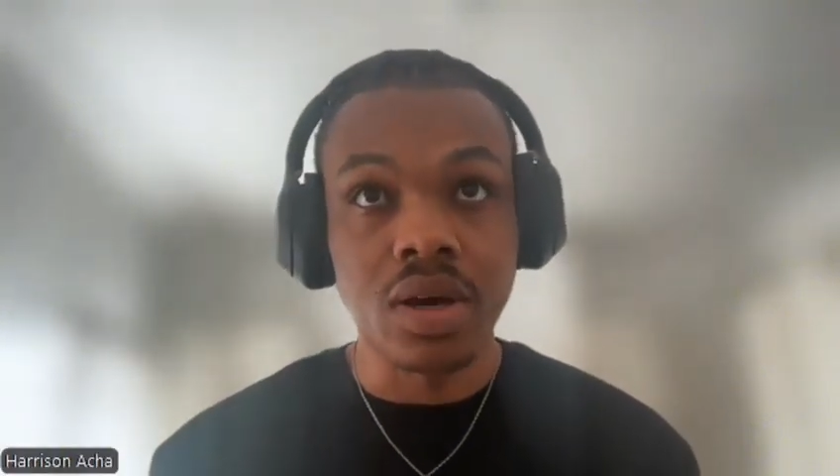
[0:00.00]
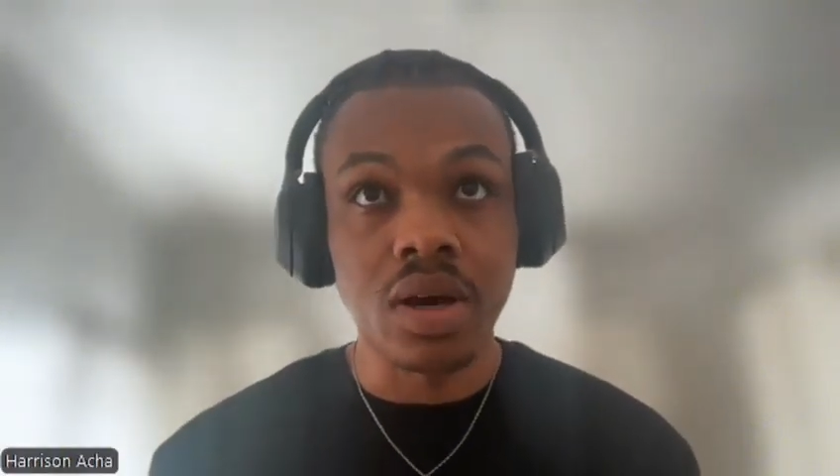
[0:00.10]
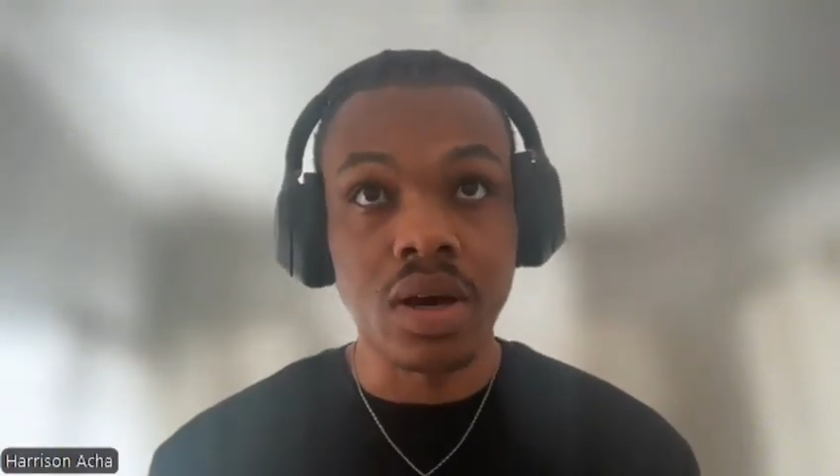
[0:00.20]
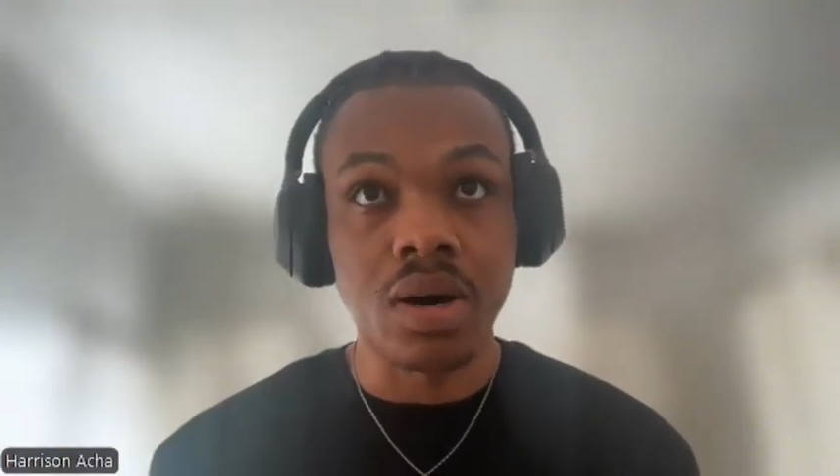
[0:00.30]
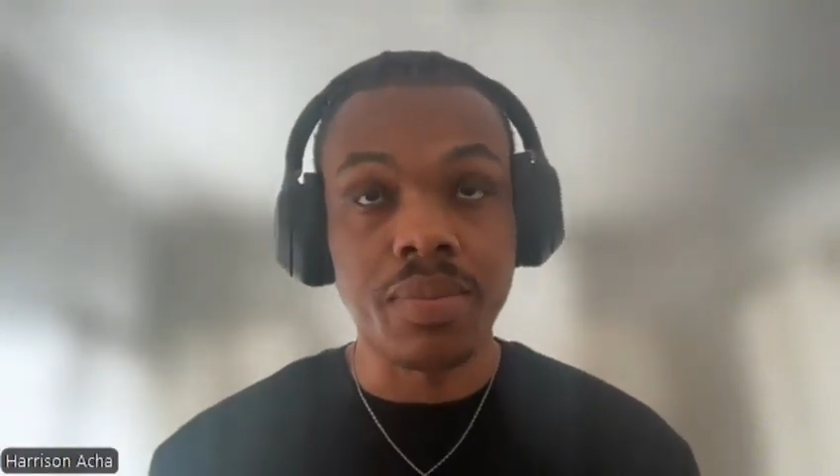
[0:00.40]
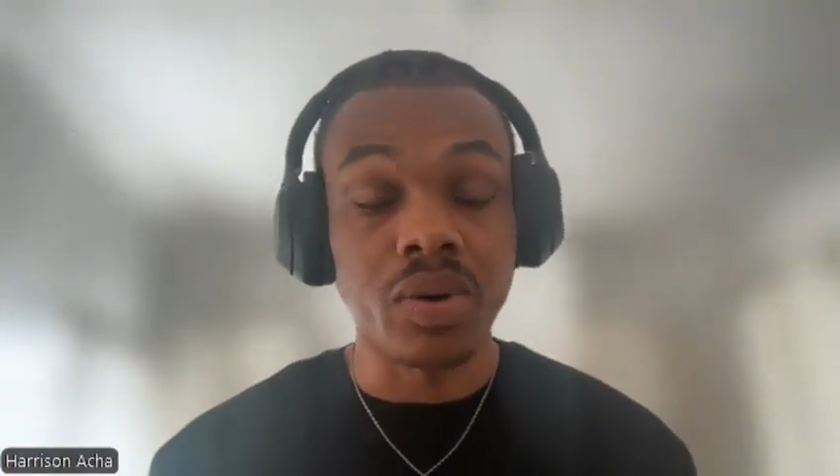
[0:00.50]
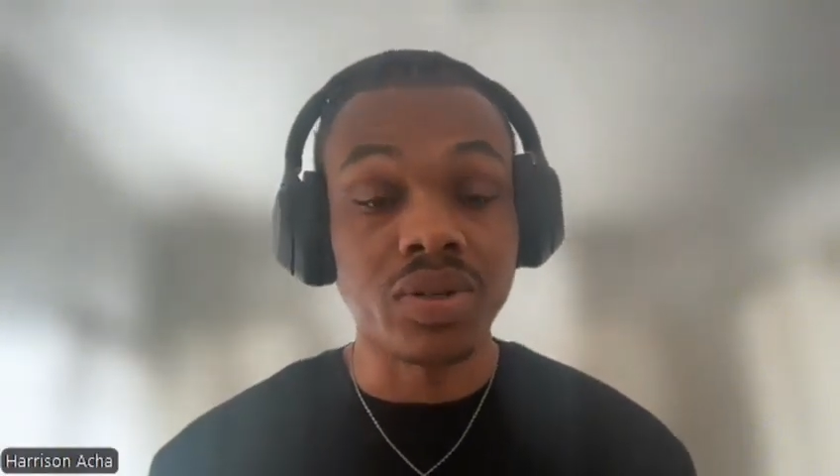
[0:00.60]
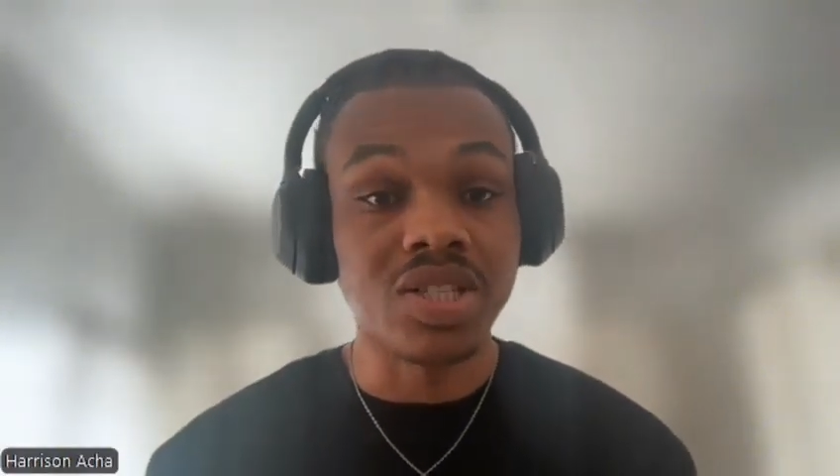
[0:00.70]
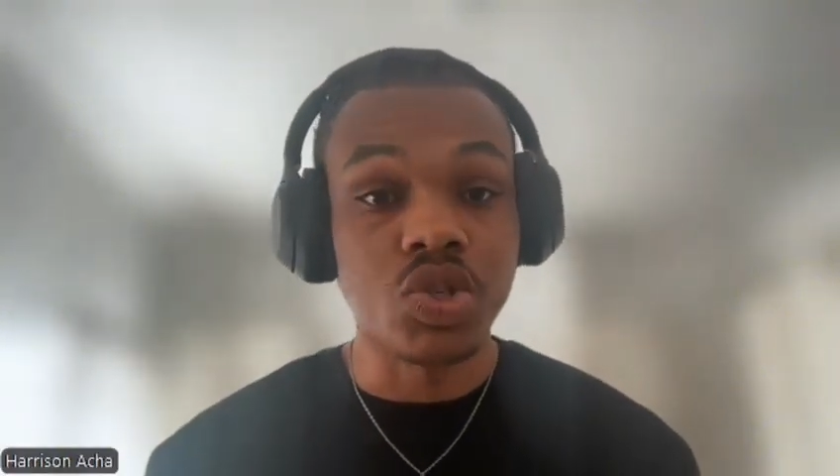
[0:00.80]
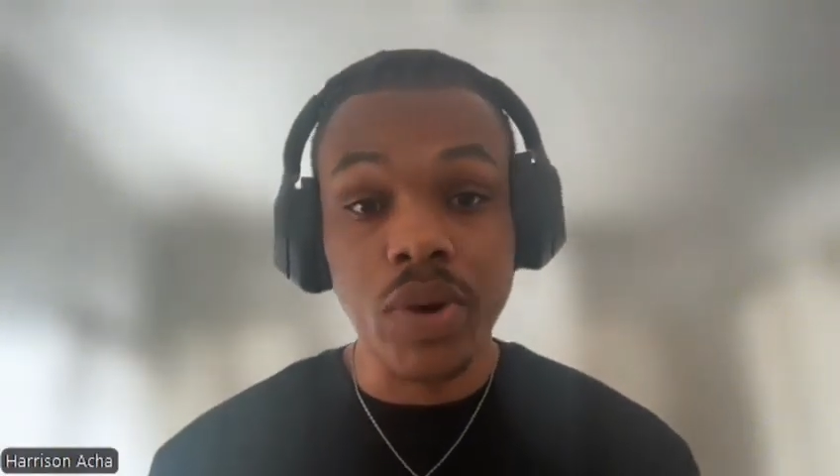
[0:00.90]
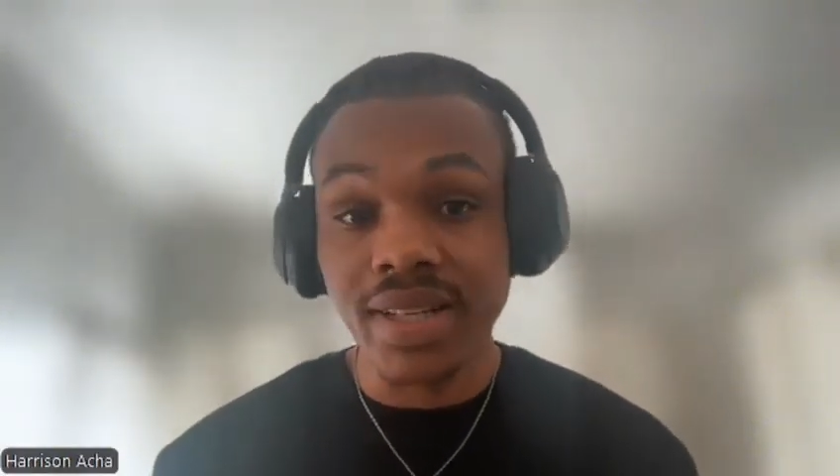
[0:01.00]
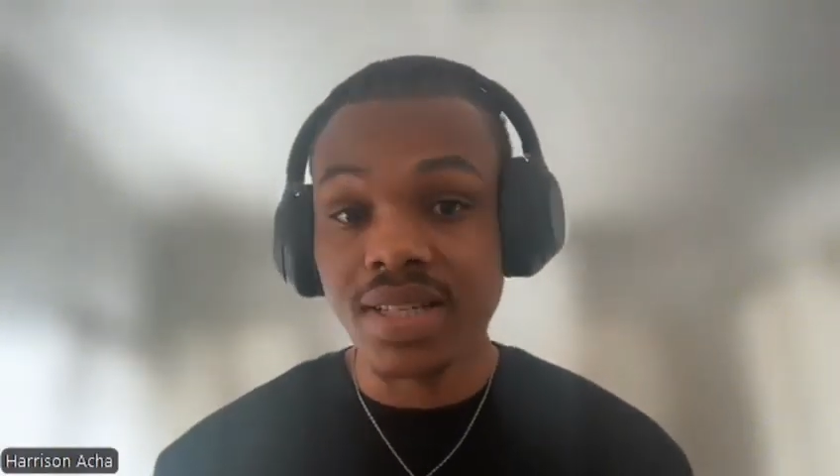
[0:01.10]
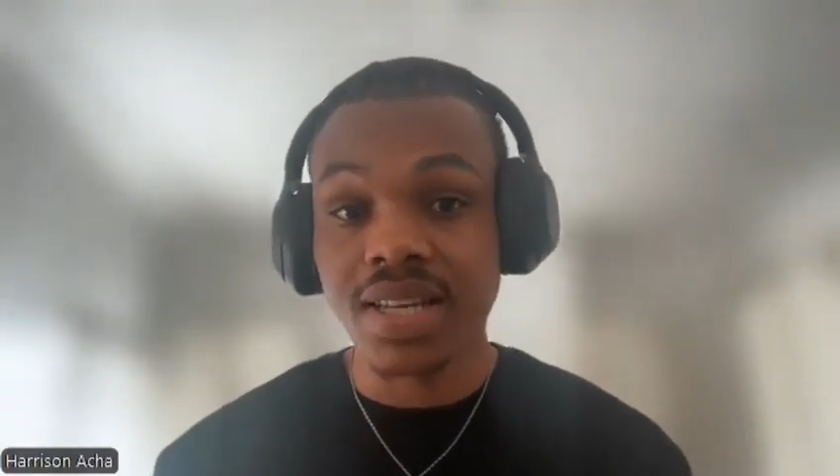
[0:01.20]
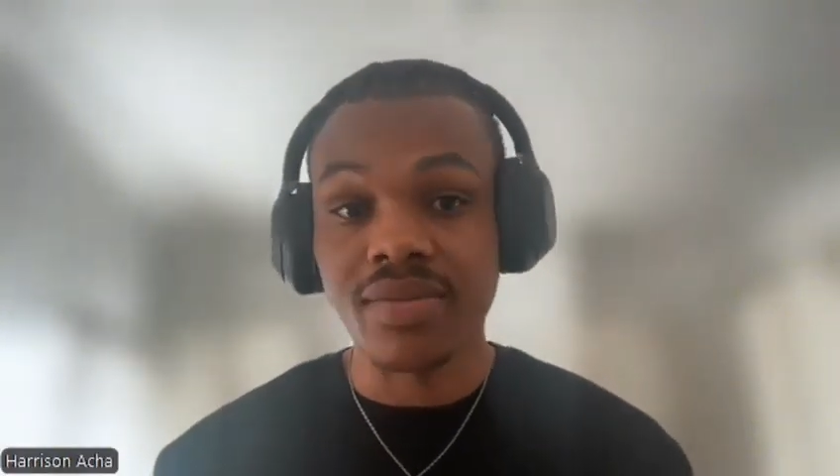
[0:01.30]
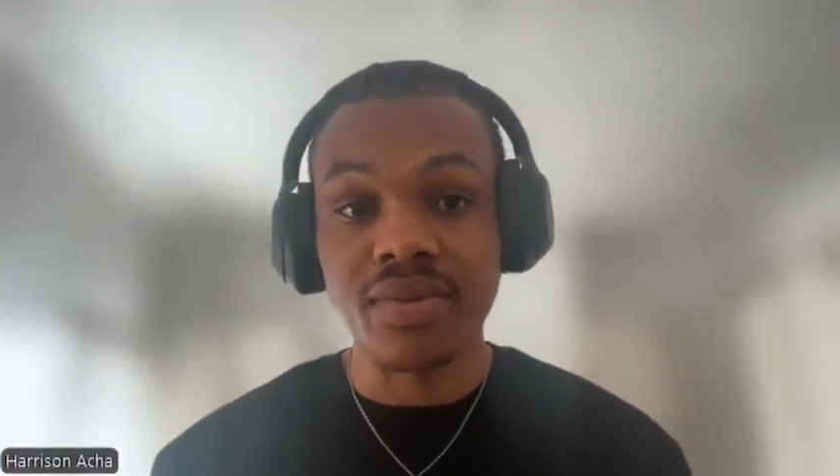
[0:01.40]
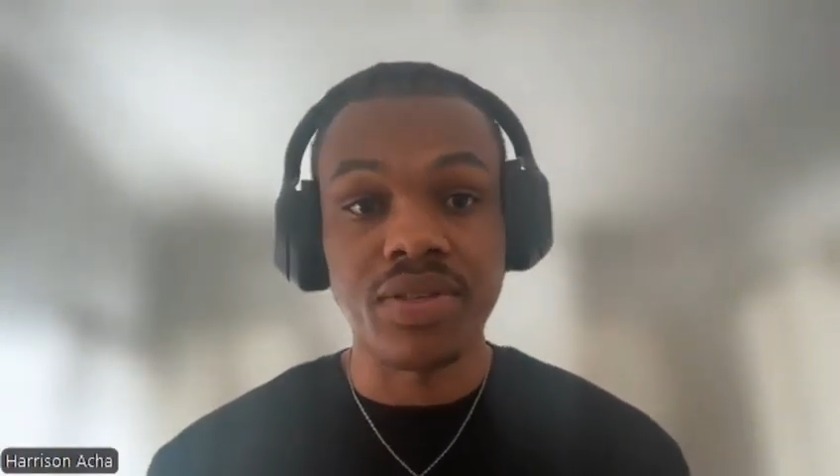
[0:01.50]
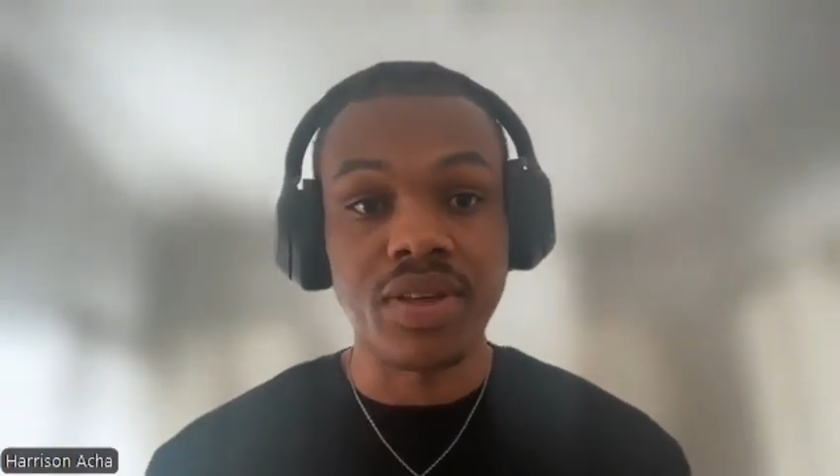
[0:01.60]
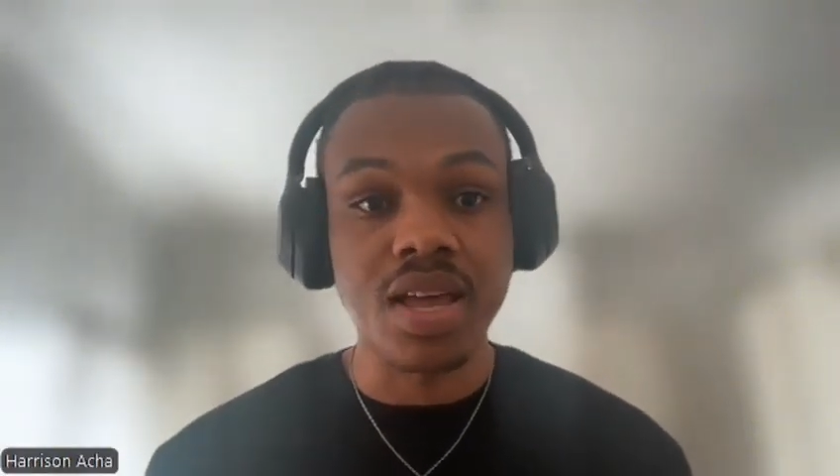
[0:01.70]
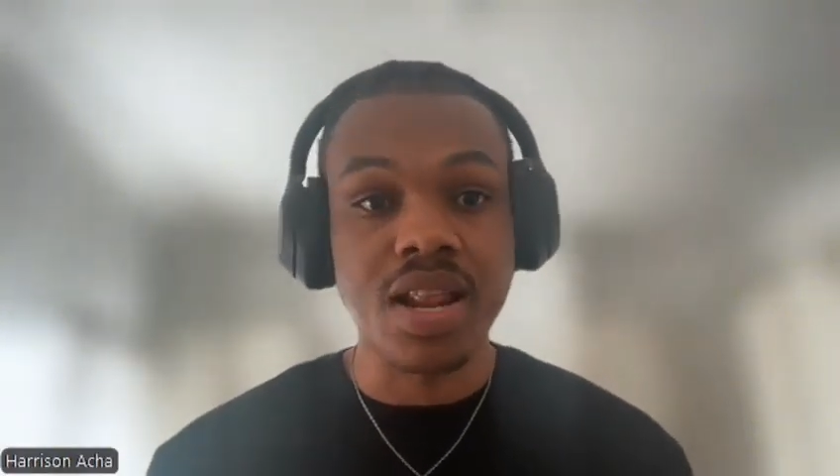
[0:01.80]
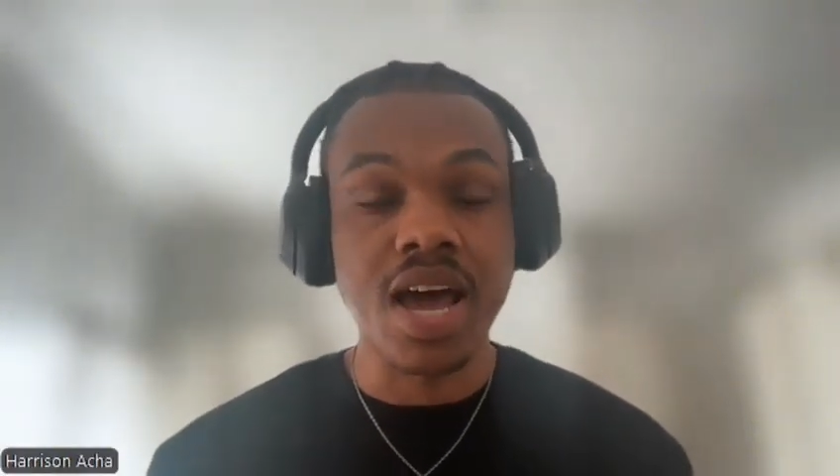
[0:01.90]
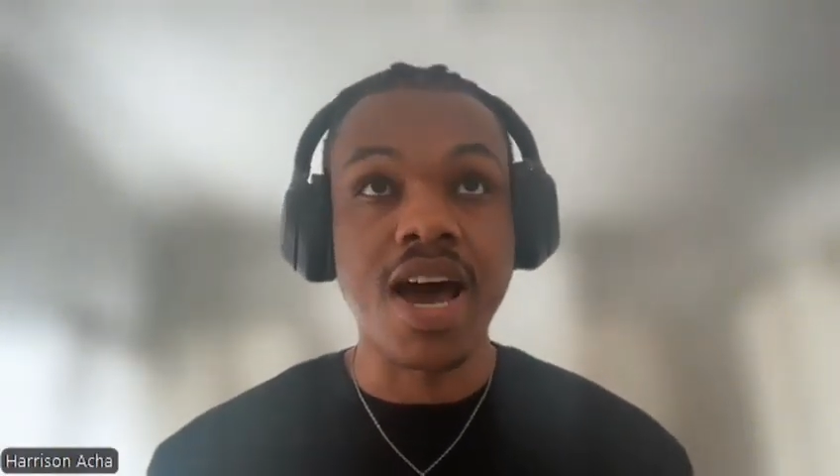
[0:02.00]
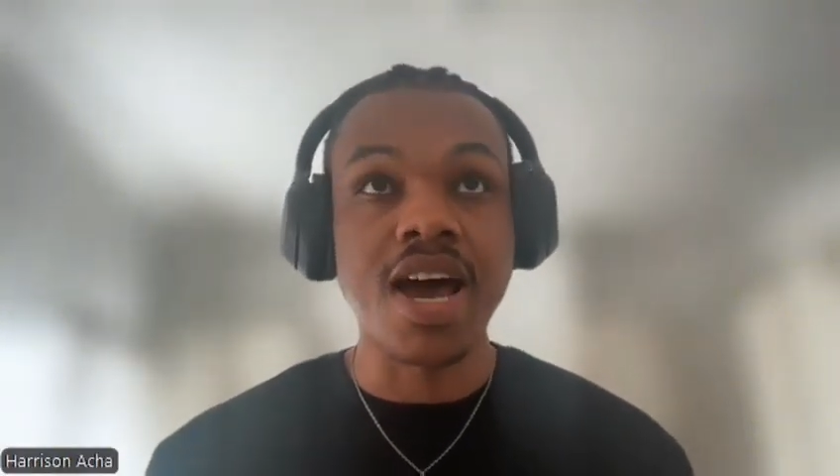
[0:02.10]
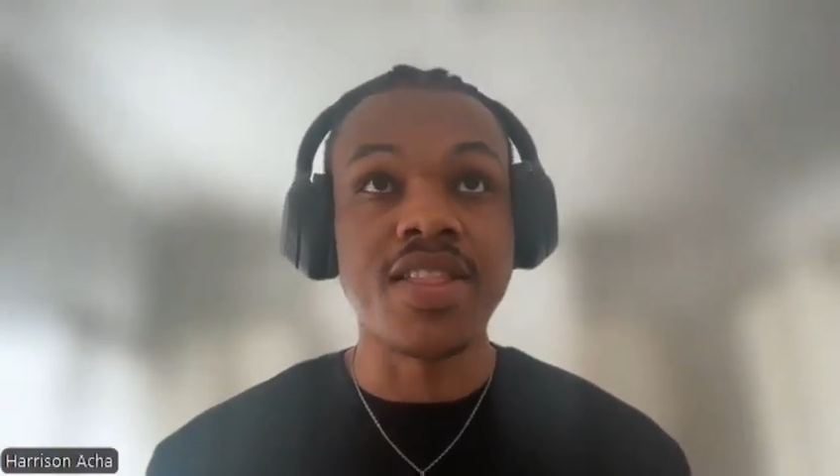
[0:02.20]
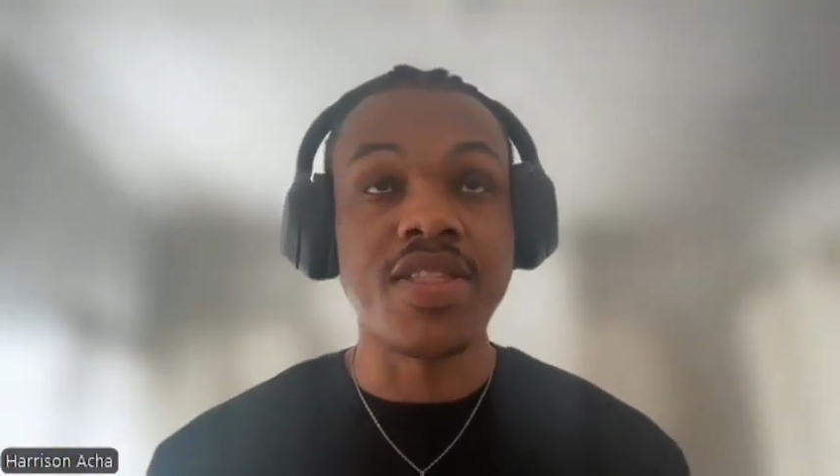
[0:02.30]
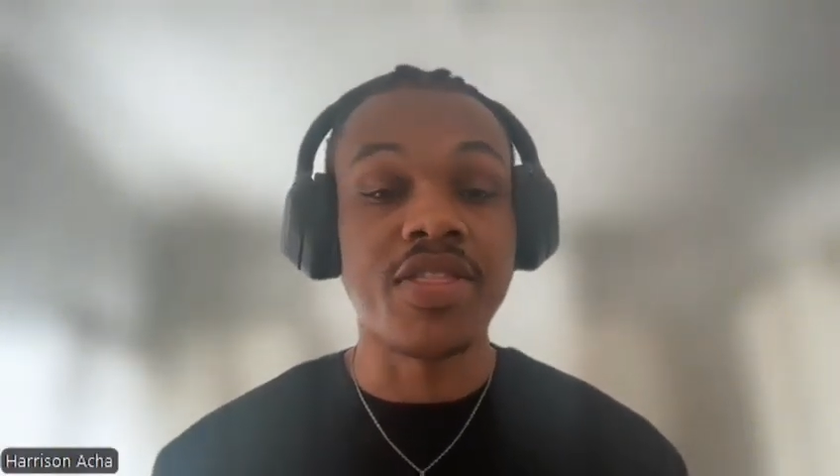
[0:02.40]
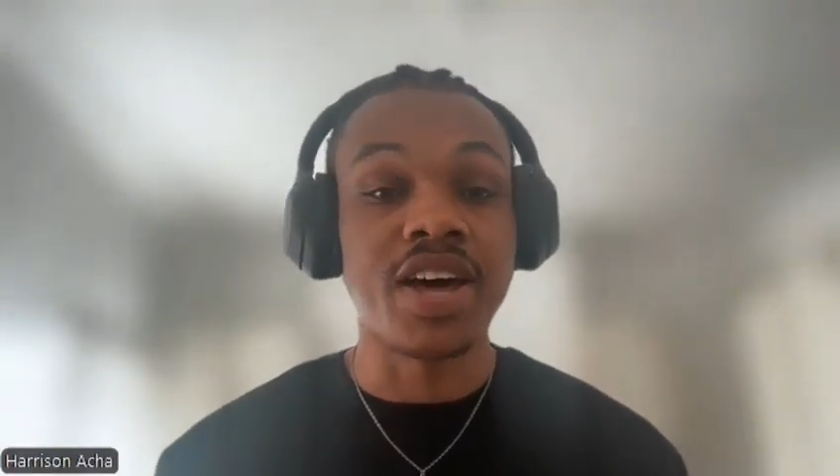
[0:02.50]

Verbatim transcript: uh, that was in 2017 and